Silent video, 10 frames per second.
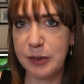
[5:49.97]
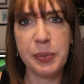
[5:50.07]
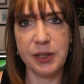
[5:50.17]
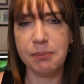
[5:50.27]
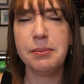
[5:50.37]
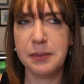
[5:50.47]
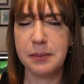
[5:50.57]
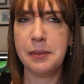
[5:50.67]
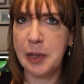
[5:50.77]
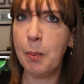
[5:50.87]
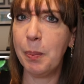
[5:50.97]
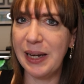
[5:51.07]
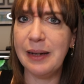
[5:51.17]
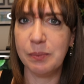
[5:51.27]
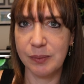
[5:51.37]
but
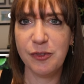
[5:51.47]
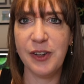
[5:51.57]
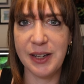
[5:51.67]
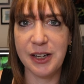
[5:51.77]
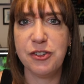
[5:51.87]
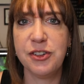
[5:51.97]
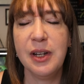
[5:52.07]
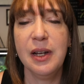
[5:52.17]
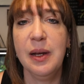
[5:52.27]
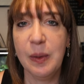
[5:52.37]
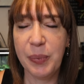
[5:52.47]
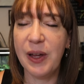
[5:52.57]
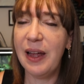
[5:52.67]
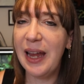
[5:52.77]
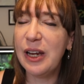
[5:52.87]
lumpy finish,
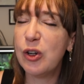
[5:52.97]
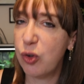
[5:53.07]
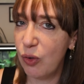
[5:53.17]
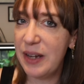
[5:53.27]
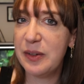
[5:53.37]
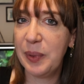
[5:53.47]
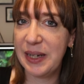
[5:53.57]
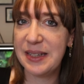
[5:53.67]
but incredibly